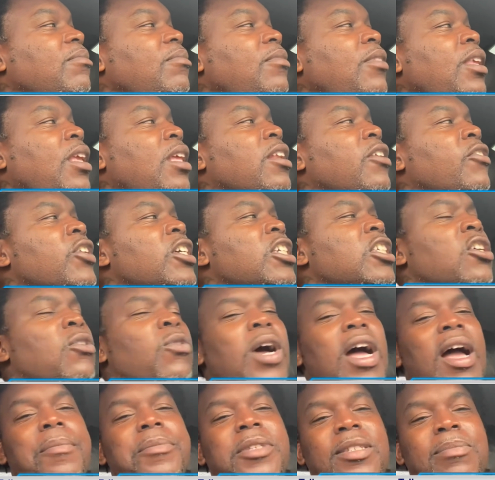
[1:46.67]
The reason
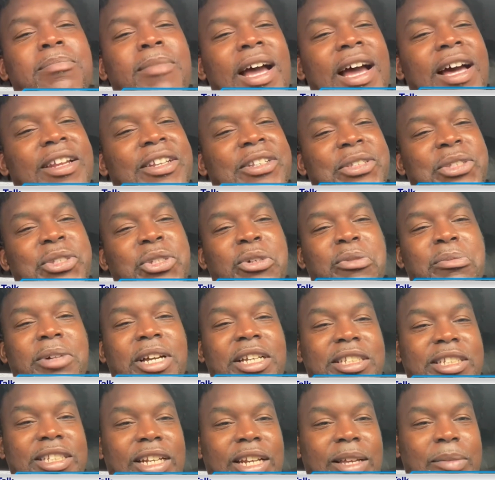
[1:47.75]
why I'm smiling so
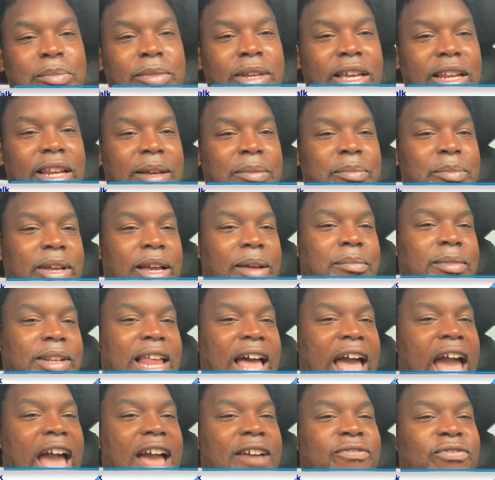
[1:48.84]
much and I'm and I'm I'm
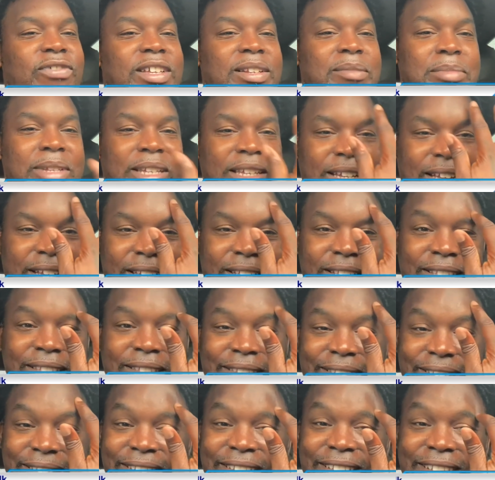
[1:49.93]
laughing because
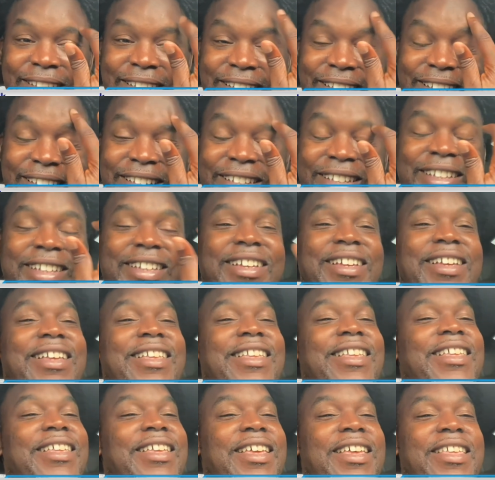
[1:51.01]

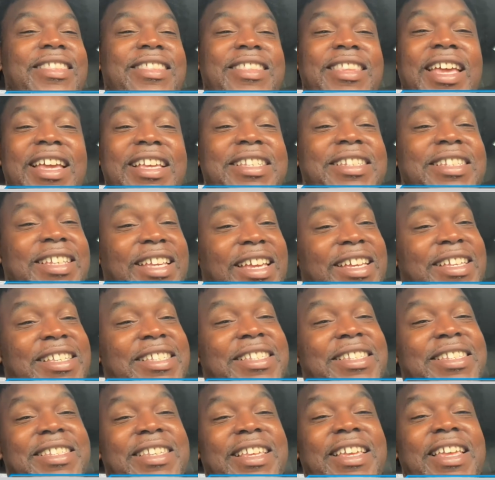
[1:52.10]
this
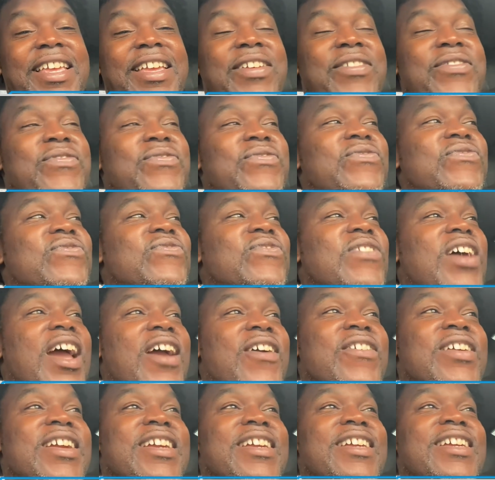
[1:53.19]
is
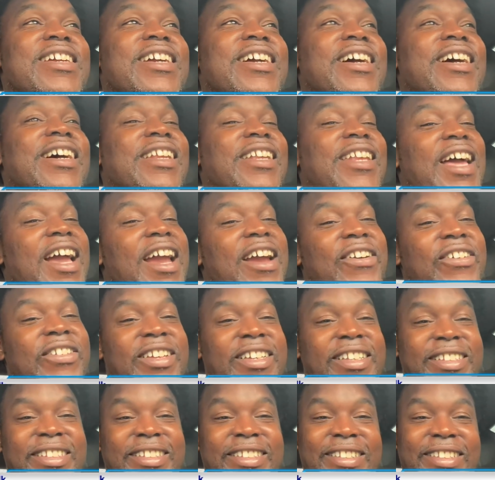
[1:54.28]
very
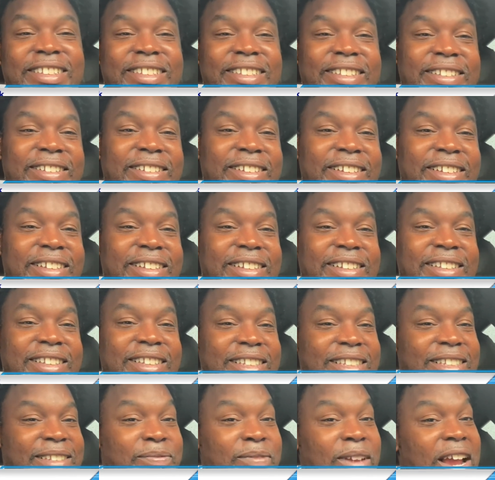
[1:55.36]
hilarious. This
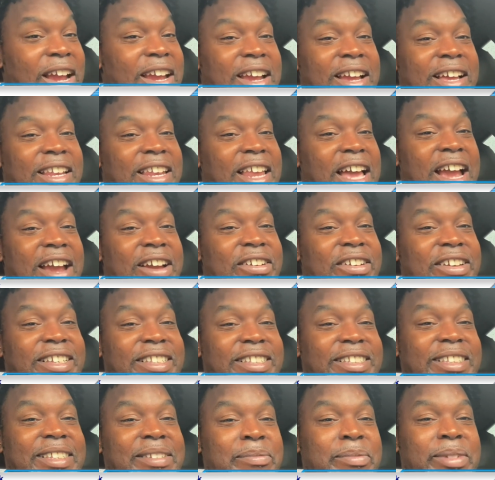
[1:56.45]
is very hilarious
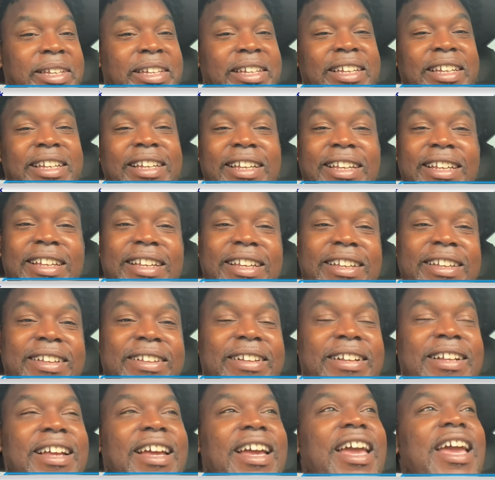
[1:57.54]
to me
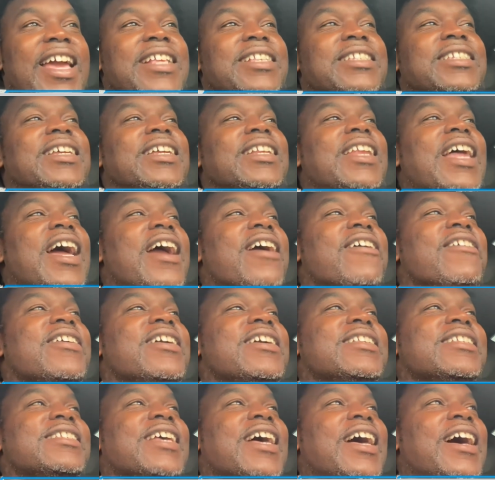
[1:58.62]
it's
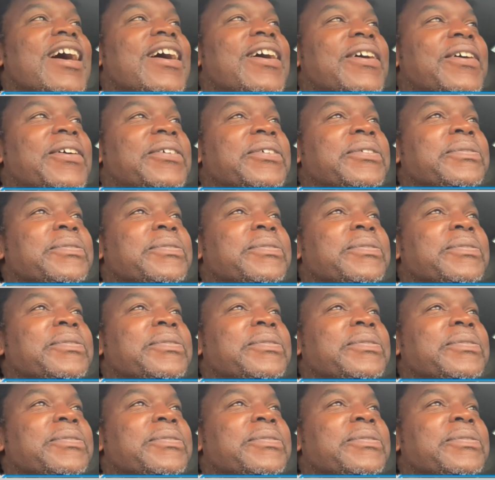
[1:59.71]
hilarious how